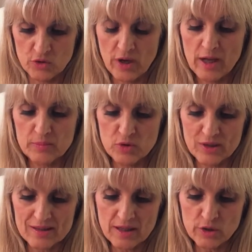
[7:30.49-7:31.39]
help to
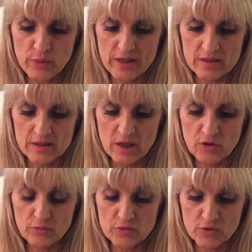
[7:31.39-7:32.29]
accelerate his
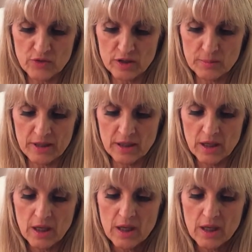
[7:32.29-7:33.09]
development.